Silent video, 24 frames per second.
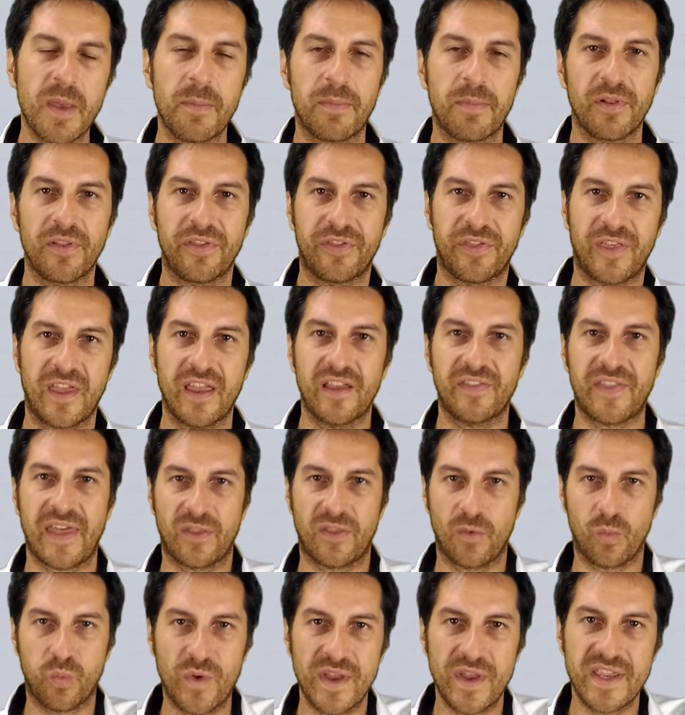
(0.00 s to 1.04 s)
people think that
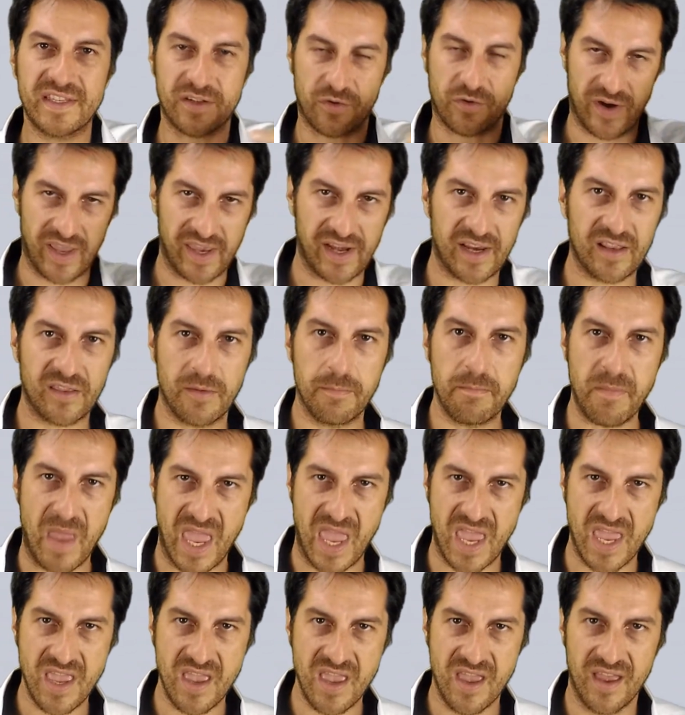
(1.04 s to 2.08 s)
the we is creating the
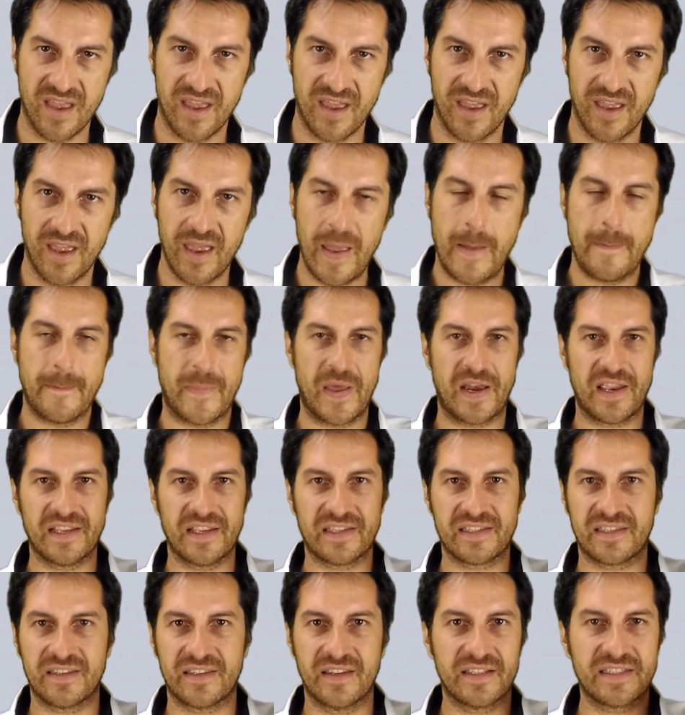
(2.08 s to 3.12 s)
me, but
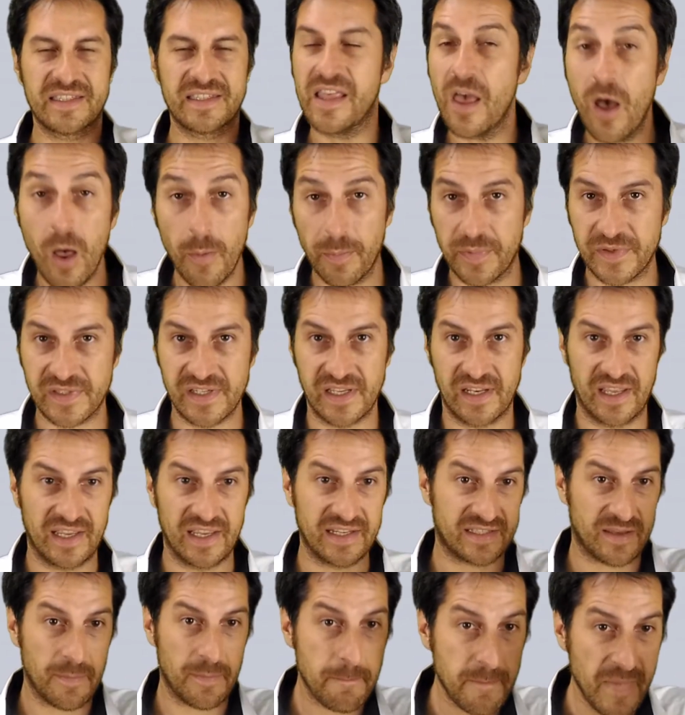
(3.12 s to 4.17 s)
it's the opposite.
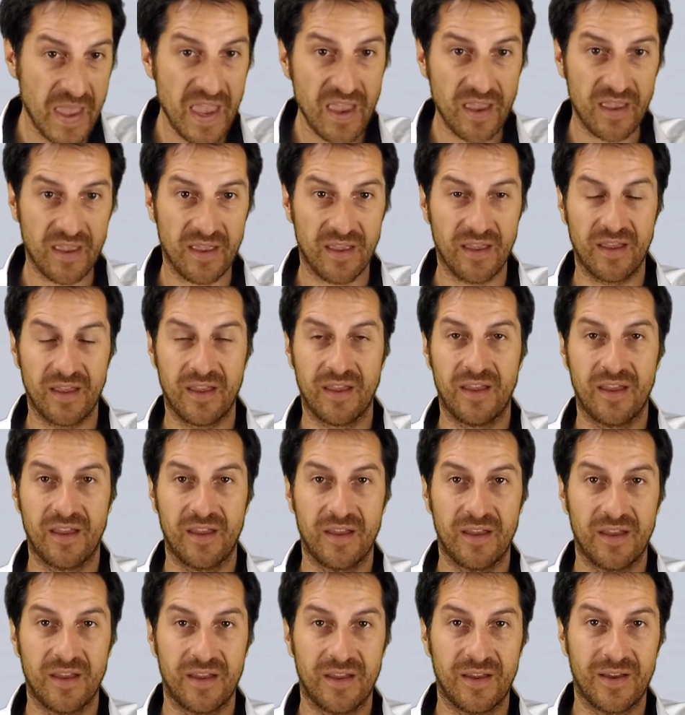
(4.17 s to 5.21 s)
It's the me
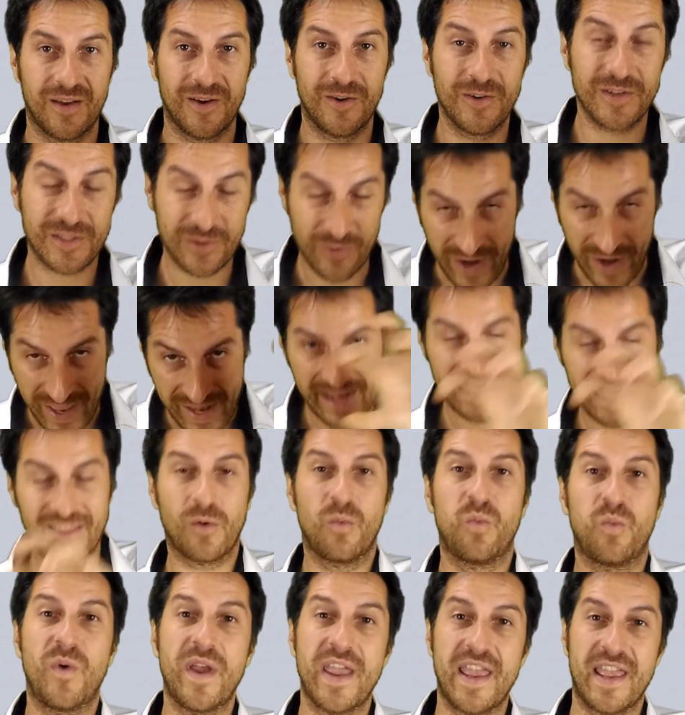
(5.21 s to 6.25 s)
who is creating
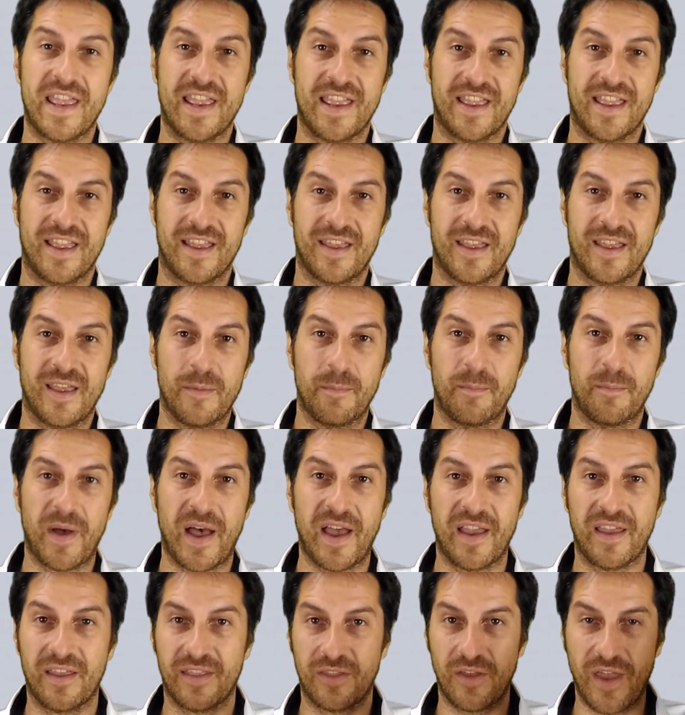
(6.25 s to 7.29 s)
the we
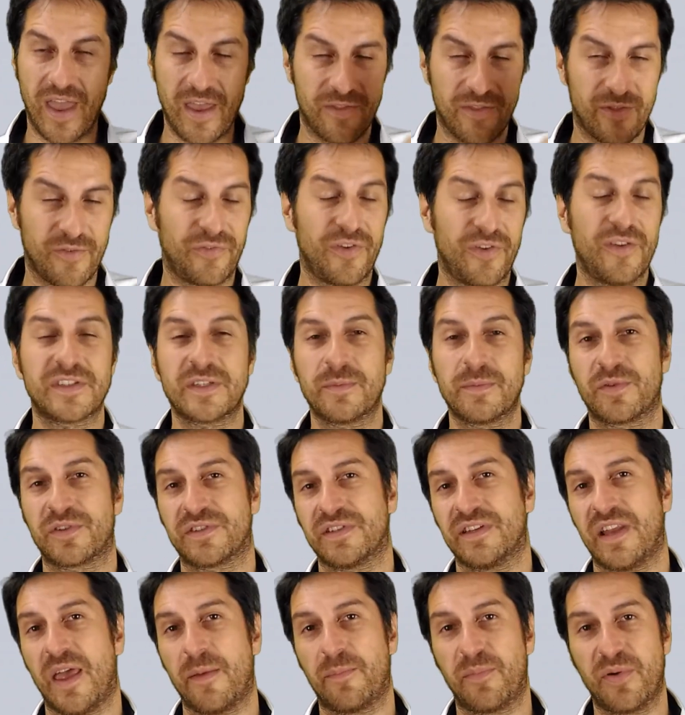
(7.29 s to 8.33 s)
by the
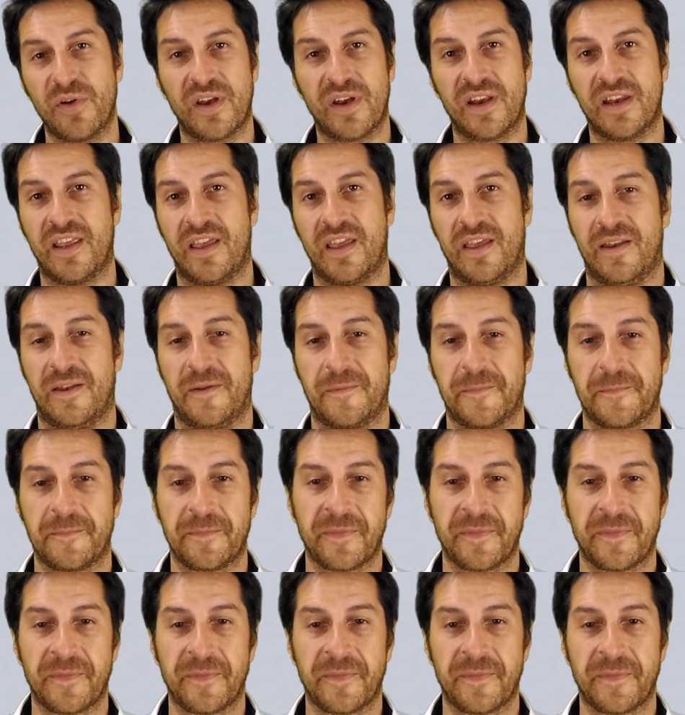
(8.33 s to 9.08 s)
50% I put in it.